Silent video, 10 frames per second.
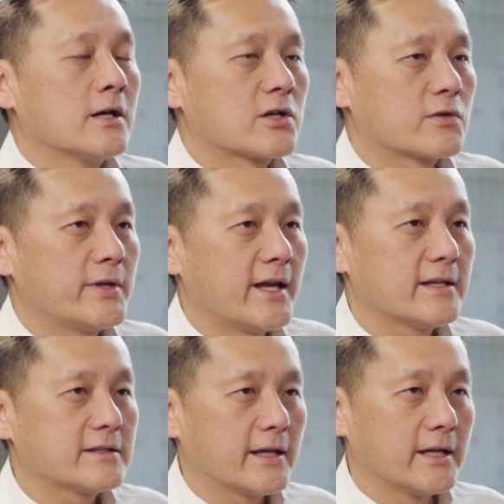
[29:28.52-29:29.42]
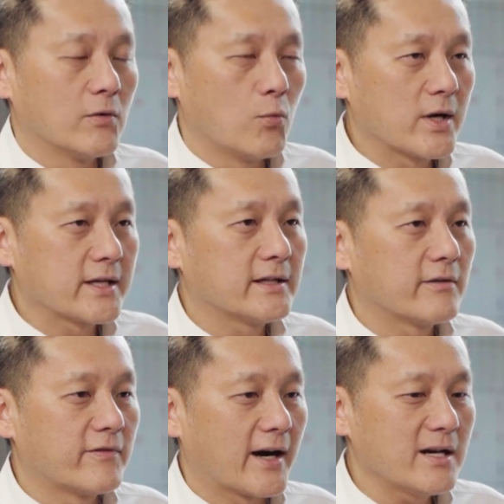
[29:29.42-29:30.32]
create a working
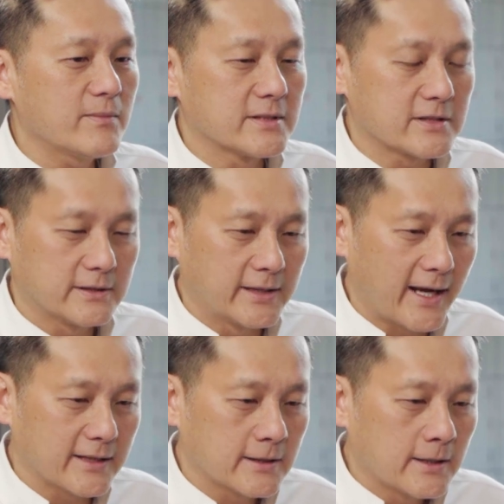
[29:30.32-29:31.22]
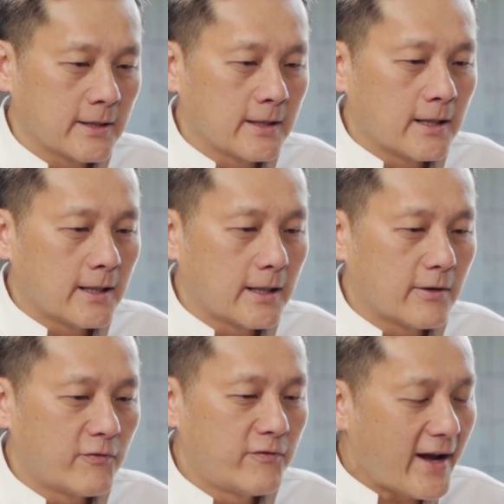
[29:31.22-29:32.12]
environment that
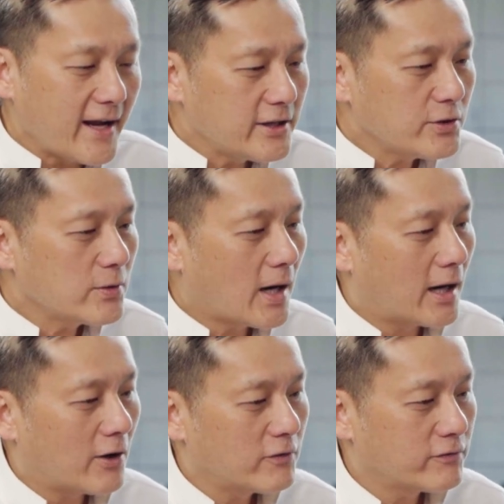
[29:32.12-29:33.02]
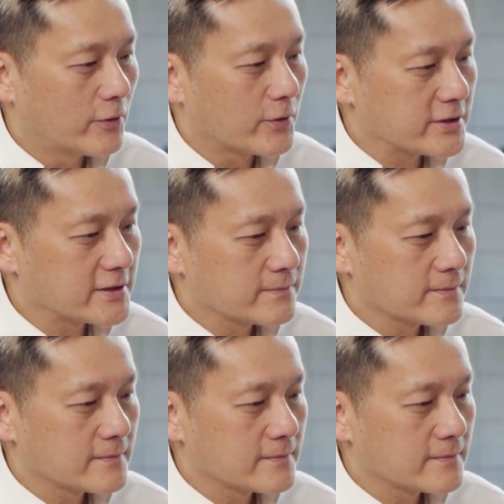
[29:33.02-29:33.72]
value our folks,